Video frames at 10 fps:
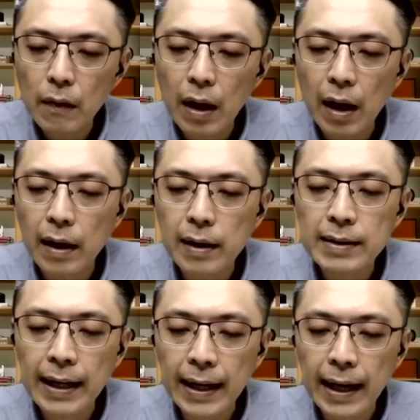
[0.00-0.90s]
The
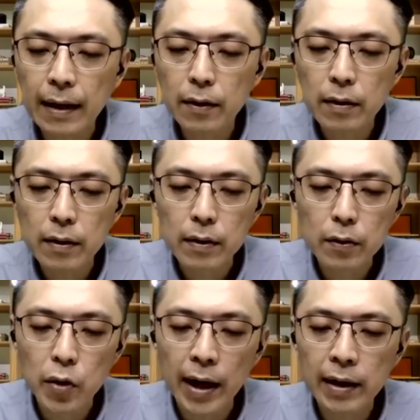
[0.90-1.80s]
second
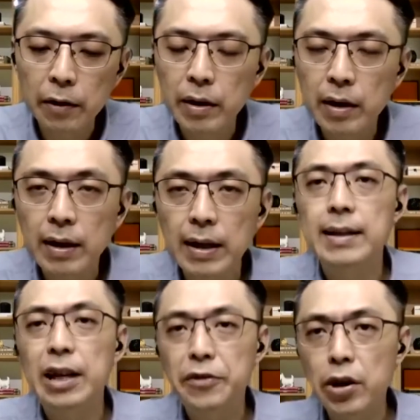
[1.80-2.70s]
criteria
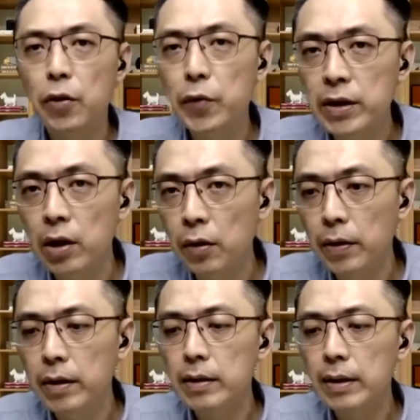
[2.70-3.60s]
is actually your risk
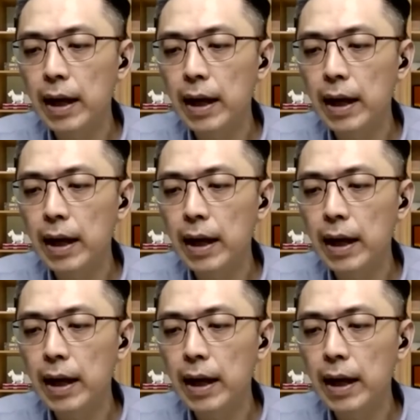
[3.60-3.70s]
tolerance.